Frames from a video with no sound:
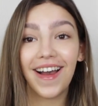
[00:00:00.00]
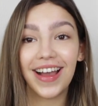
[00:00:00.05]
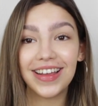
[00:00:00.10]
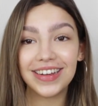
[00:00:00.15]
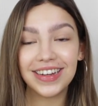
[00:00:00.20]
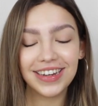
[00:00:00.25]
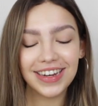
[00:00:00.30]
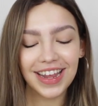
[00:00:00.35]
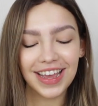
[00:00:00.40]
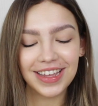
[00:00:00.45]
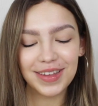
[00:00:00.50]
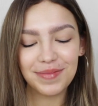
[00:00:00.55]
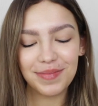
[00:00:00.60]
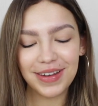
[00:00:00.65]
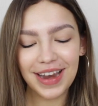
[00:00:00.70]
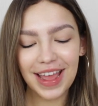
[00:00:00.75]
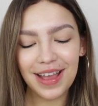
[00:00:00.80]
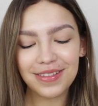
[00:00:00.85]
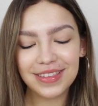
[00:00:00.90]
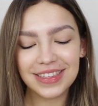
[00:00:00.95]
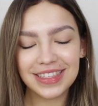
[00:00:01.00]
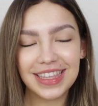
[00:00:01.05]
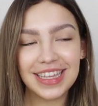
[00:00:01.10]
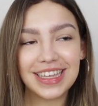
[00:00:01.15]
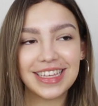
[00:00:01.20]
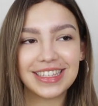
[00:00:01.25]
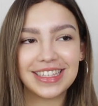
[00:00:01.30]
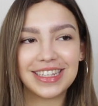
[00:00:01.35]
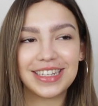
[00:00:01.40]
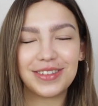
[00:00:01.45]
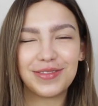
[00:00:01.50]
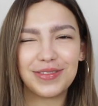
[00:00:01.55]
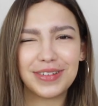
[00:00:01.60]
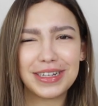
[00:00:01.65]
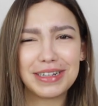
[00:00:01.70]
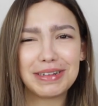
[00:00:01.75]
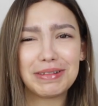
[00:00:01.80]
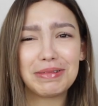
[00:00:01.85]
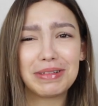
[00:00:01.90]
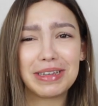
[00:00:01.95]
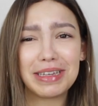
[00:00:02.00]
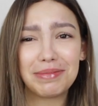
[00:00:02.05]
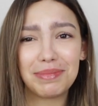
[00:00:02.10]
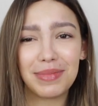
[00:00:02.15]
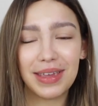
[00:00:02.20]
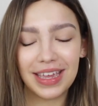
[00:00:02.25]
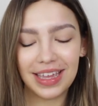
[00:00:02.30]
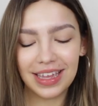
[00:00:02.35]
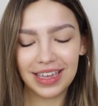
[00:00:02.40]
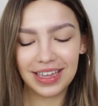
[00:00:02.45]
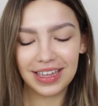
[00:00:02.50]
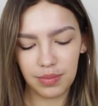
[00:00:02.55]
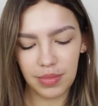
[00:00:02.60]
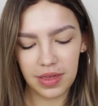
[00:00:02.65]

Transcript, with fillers: I don't know how you pronounce this, that's really annoying me.